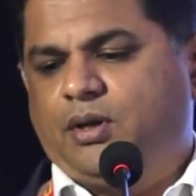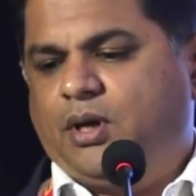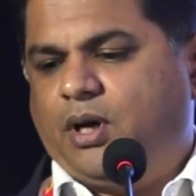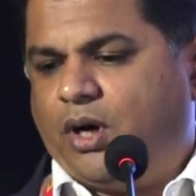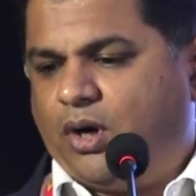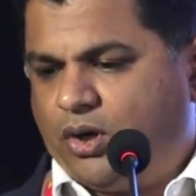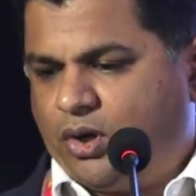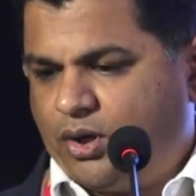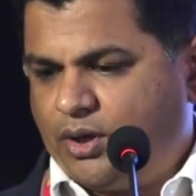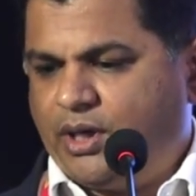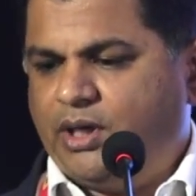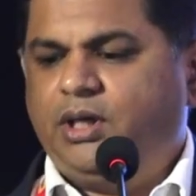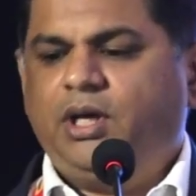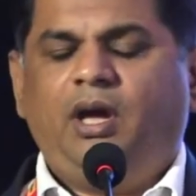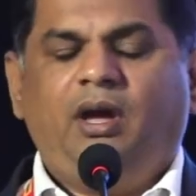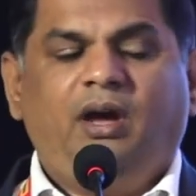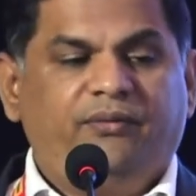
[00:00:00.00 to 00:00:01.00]
or
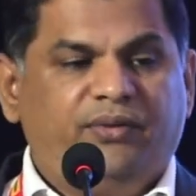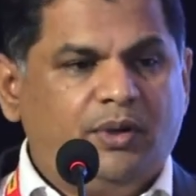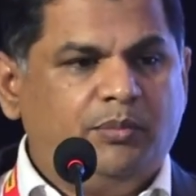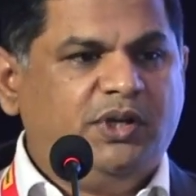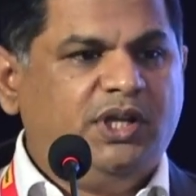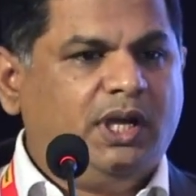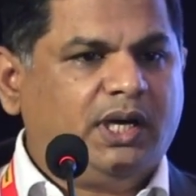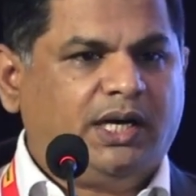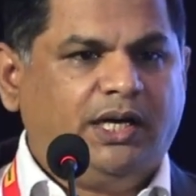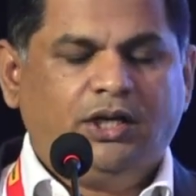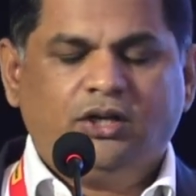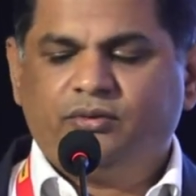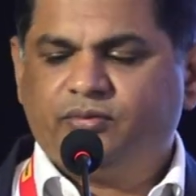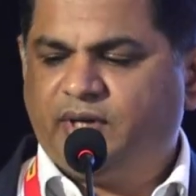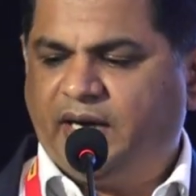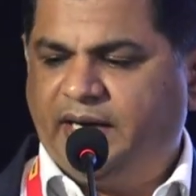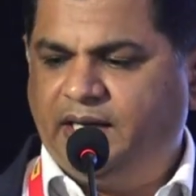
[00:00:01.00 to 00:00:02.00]
FMEA kind
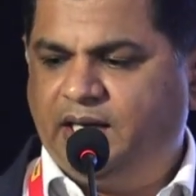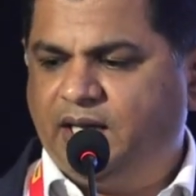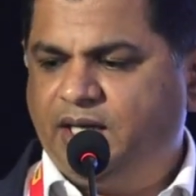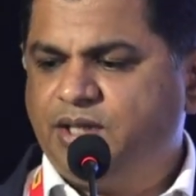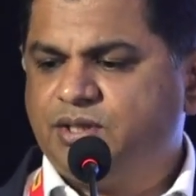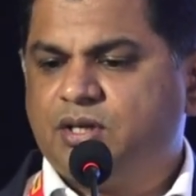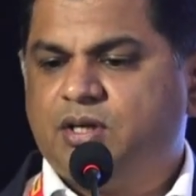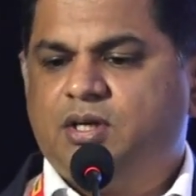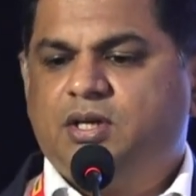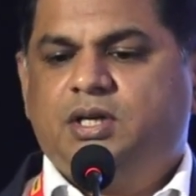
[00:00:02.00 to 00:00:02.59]
of guidelines,